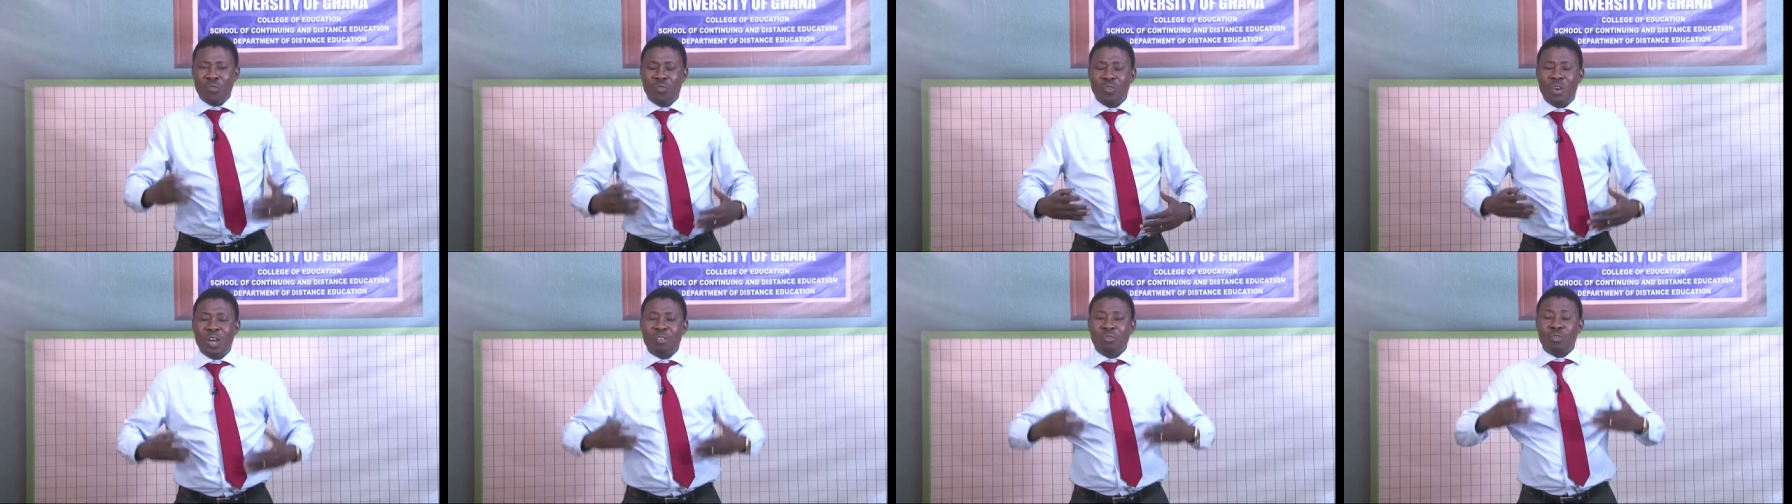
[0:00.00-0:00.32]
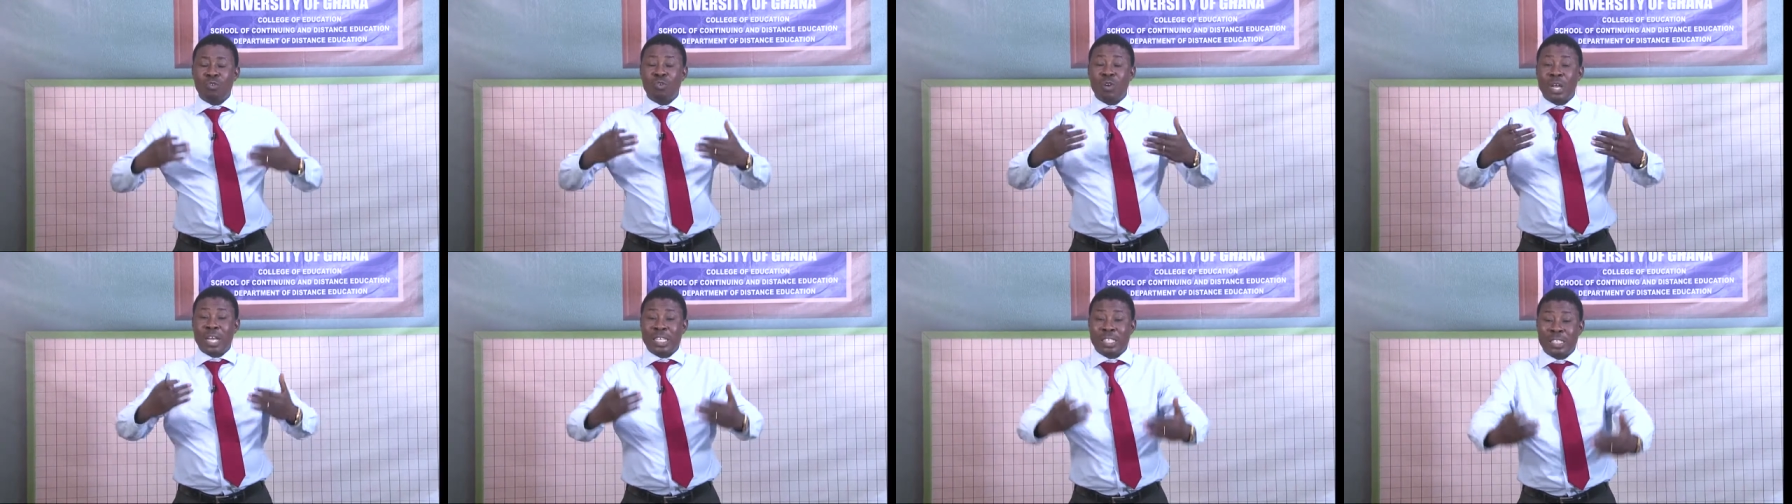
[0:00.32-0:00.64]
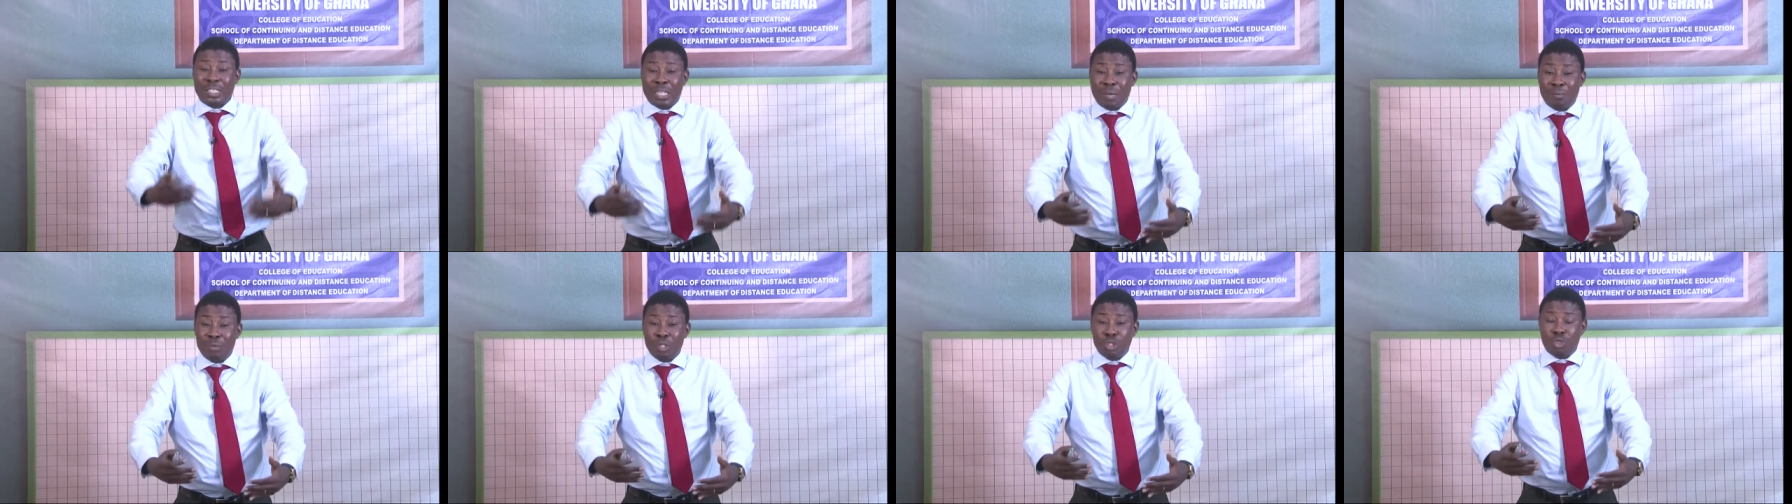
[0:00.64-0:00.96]
if you have to
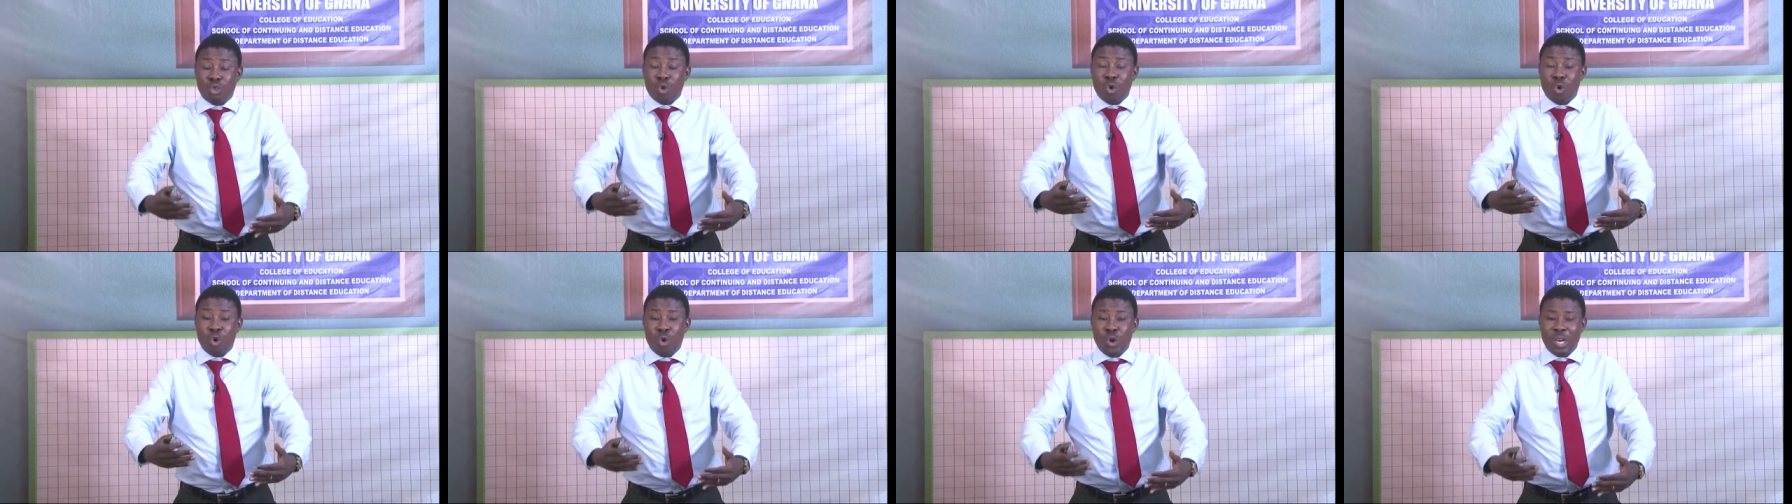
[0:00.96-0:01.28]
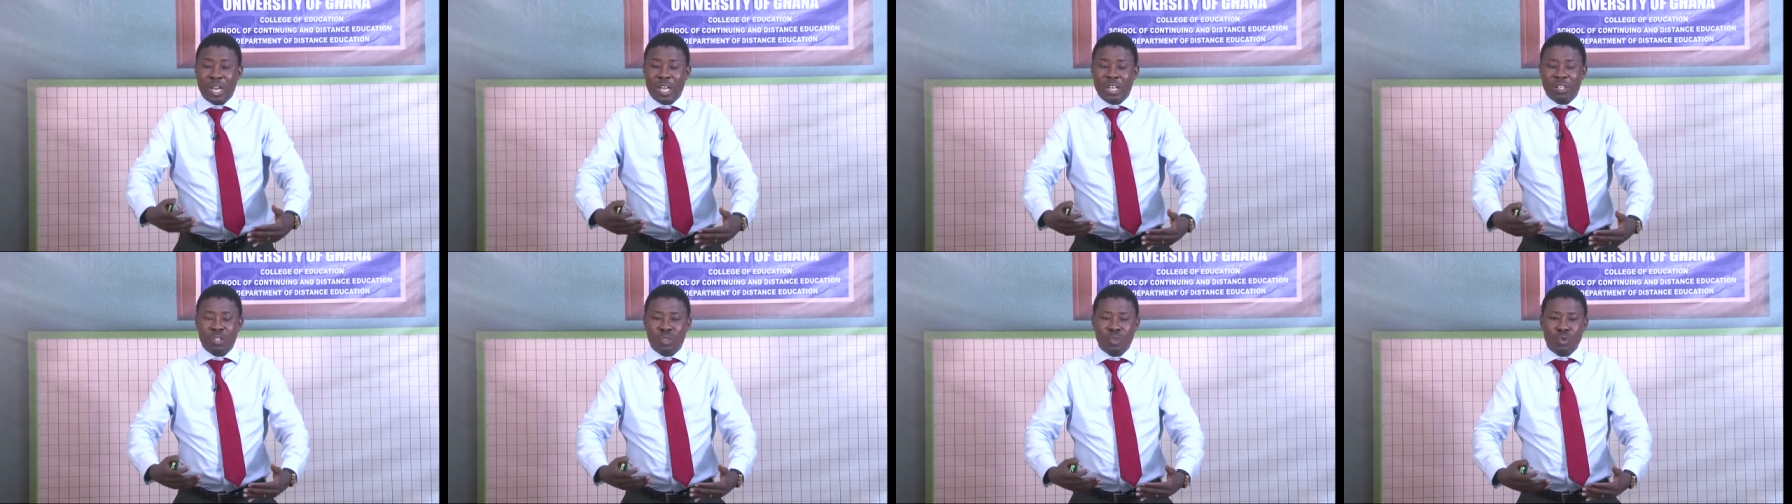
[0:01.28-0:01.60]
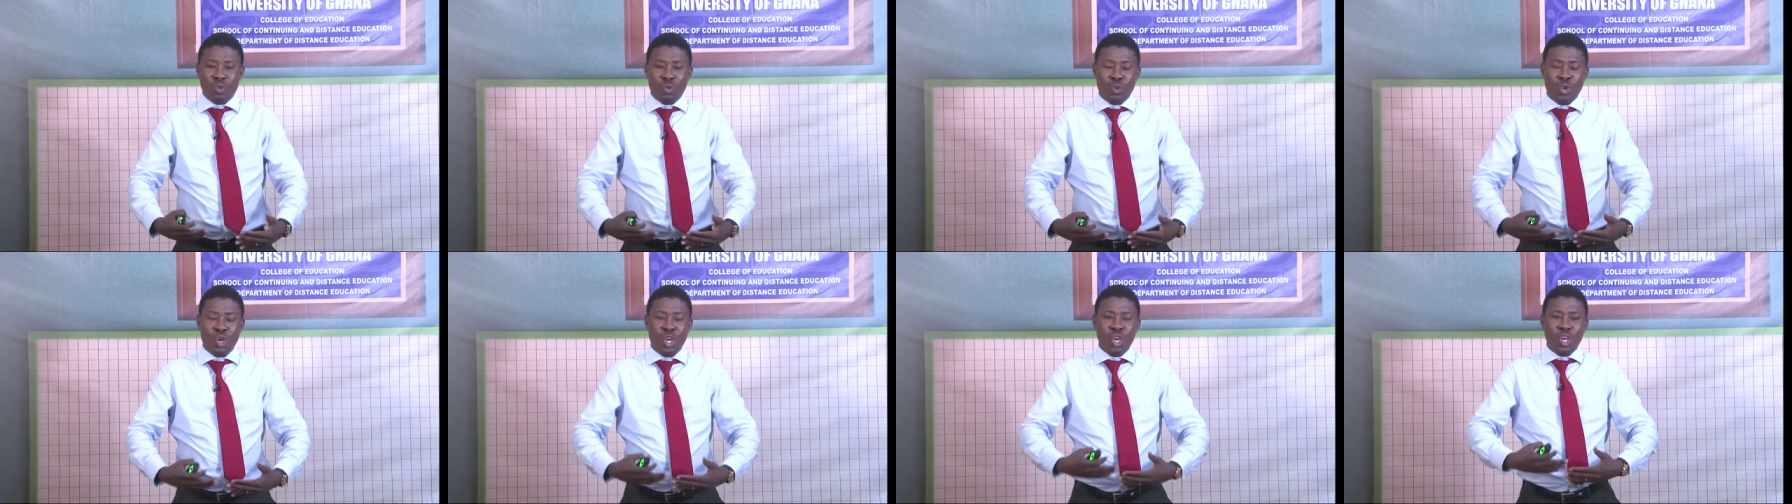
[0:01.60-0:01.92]
establish your own
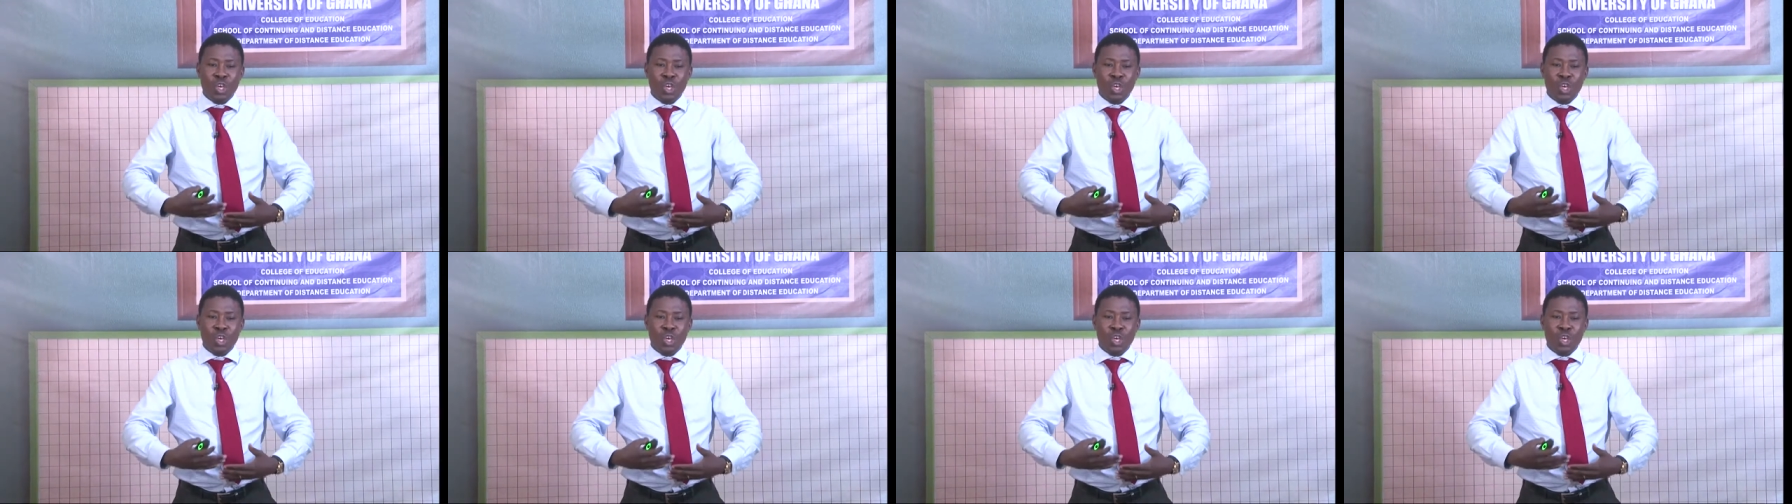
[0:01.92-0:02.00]
NGO,